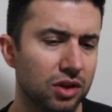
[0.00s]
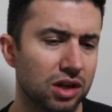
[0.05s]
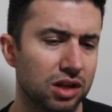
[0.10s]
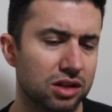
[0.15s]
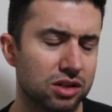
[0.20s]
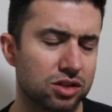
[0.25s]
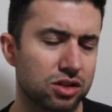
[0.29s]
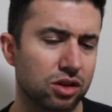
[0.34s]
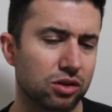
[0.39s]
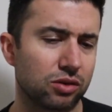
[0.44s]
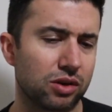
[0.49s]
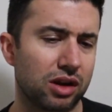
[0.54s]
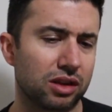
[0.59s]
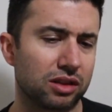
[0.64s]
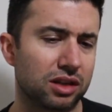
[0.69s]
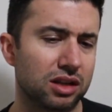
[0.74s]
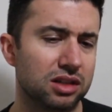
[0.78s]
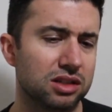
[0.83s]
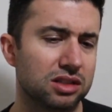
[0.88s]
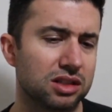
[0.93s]
And so
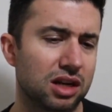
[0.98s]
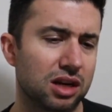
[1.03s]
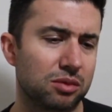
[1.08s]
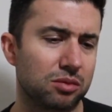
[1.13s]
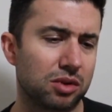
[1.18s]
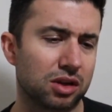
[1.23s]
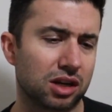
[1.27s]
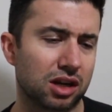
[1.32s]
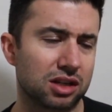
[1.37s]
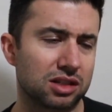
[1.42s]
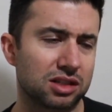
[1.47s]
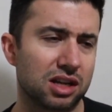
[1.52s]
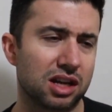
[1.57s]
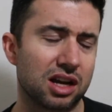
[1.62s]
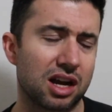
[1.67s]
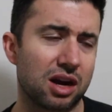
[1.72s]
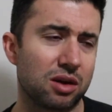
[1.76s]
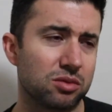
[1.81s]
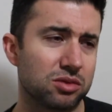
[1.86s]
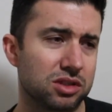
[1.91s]
around this time, like I
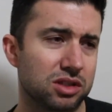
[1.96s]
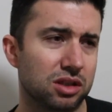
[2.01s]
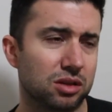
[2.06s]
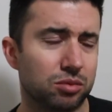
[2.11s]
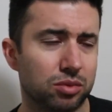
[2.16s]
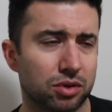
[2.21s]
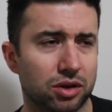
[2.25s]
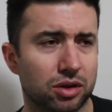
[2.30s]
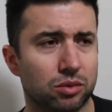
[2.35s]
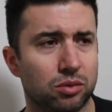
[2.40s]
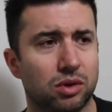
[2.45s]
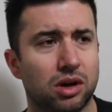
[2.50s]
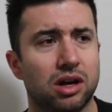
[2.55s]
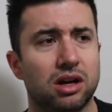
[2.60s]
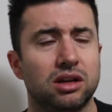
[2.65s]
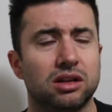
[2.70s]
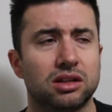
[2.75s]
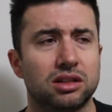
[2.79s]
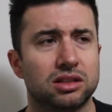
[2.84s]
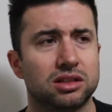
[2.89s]
say, I was still pretty
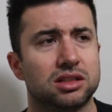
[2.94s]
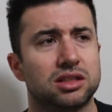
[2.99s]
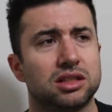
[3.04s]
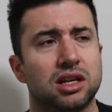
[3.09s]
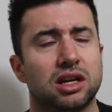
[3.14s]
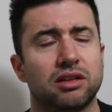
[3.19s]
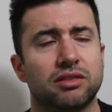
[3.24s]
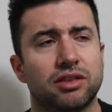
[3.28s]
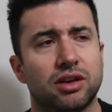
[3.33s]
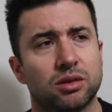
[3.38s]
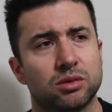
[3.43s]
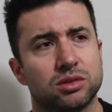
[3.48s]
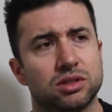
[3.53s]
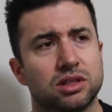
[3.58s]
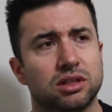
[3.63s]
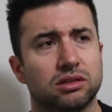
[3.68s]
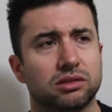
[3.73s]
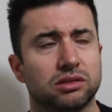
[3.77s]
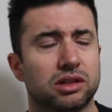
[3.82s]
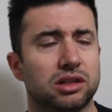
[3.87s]
wild and stuff. I was
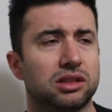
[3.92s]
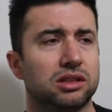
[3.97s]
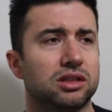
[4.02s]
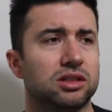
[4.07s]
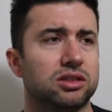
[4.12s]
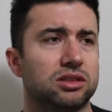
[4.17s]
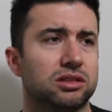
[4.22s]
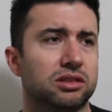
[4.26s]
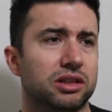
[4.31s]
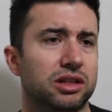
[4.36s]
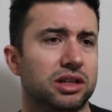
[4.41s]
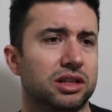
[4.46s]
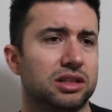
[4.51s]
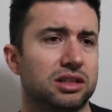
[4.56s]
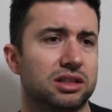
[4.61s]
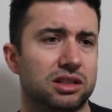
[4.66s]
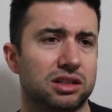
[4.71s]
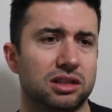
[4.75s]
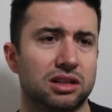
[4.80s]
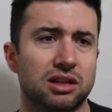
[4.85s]
still running the
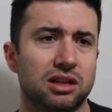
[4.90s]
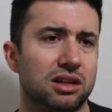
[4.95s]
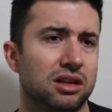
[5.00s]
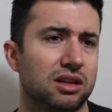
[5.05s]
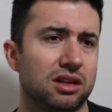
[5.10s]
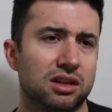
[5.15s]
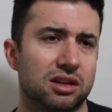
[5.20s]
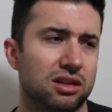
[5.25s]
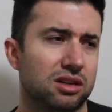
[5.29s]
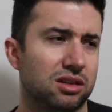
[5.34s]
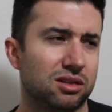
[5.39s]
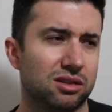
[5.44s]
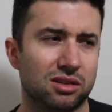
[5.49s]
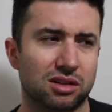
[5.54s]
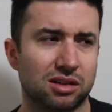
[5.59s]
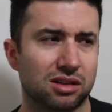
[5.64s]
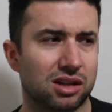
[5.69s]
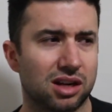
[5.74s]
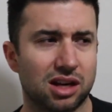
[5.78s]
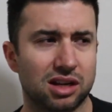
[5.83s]
streets, doing
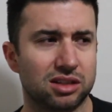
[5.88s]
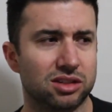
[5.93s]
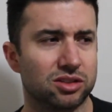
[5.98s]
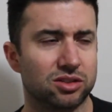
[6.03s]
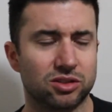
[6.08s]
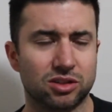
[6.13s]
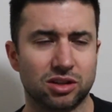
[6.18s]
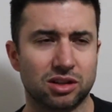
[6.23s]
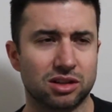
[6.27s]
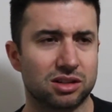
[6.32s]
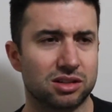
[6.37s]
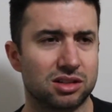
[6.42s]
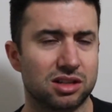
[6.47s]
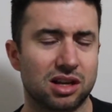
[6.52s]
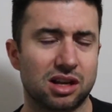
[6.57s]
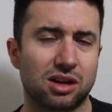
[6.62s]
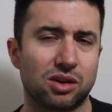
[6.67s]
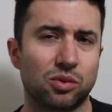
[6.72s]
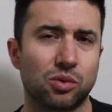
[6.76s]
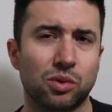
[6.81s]
all kinds of drugs,
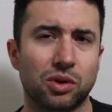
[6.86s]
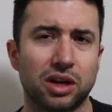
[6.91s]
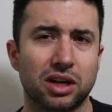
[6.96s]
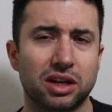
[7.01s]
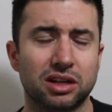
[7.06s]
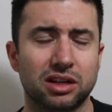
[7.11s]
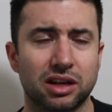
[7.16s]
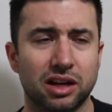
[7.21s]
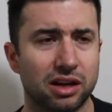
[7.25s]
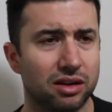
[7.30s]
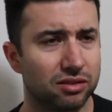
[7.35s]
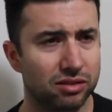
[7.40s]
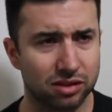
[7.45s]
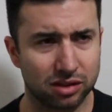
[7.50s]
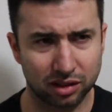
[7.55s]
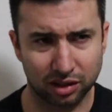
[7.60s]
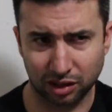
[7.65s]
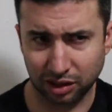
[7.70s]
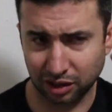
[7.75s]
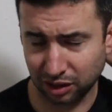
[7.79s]
selling weed and
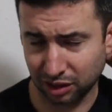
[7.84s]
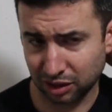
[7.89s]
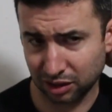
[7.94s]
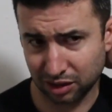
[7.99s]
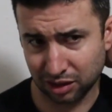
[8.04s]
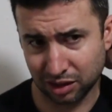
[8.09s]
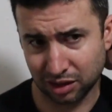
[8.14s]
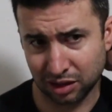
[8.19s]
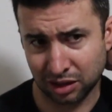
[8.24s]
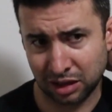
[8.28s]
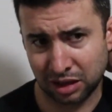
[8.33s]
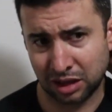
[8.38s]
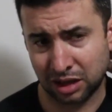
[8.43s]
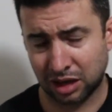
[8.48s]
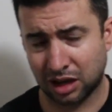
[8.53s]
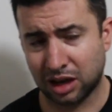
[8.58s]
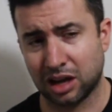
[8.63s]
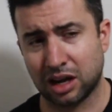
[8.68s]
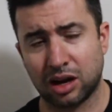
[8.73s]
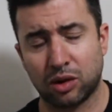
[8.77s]
everything.
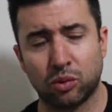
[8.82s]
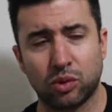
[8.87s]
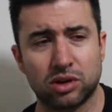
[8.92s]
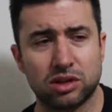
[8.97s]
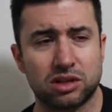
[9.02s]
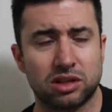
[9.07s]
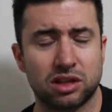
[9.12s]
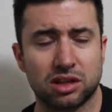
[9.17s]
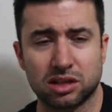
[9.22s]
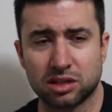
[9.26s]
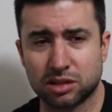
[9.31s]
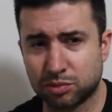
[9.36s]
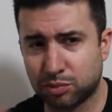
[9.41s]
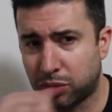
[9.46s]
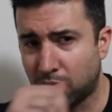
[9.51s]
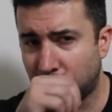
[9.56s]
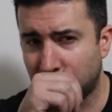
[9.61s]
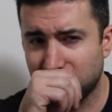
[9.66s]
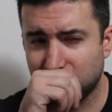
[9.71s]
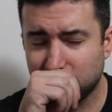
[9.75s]
And I went to this
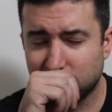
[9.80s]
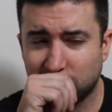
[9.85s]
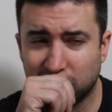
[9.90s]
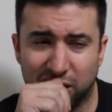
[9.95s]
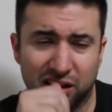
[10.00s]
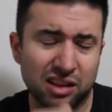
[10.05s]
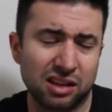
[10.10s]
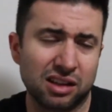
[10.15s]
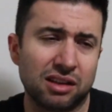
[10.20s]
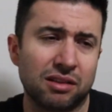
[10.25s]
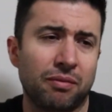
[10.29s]
party,